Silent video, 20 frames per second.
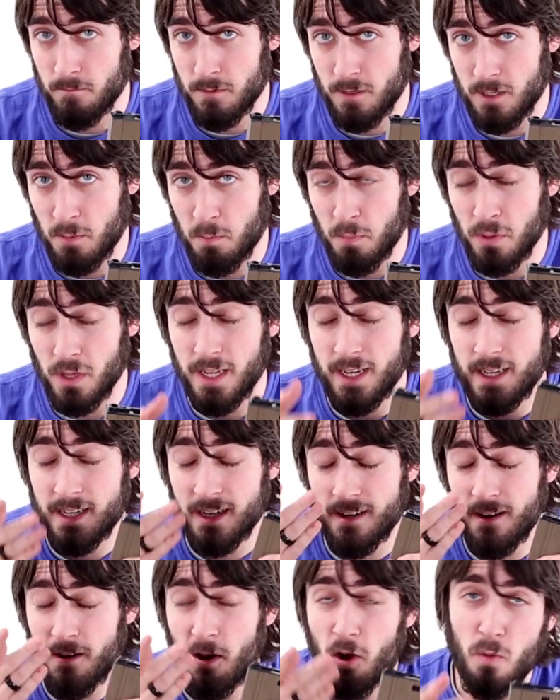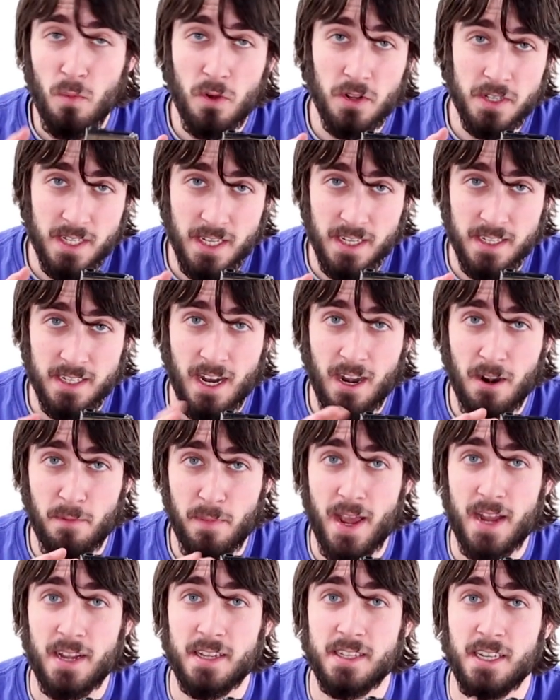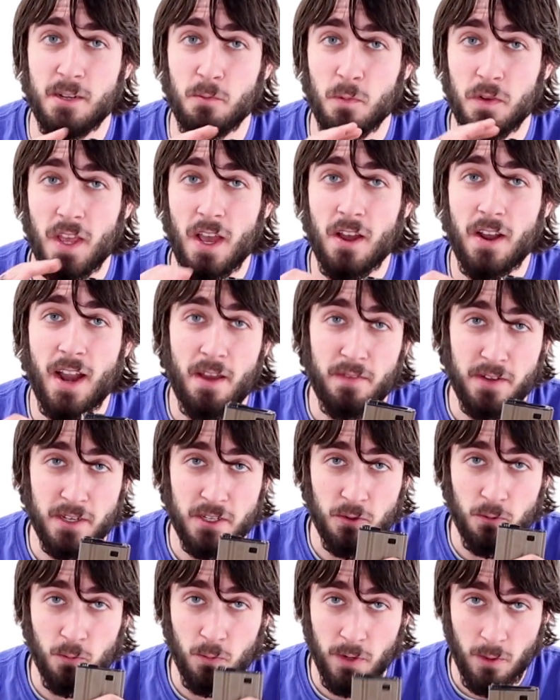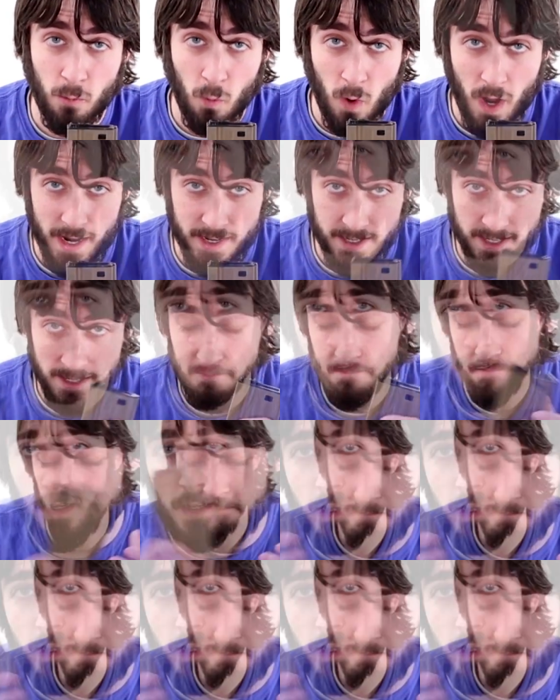deplete almost the entire magazine without having to rewind it.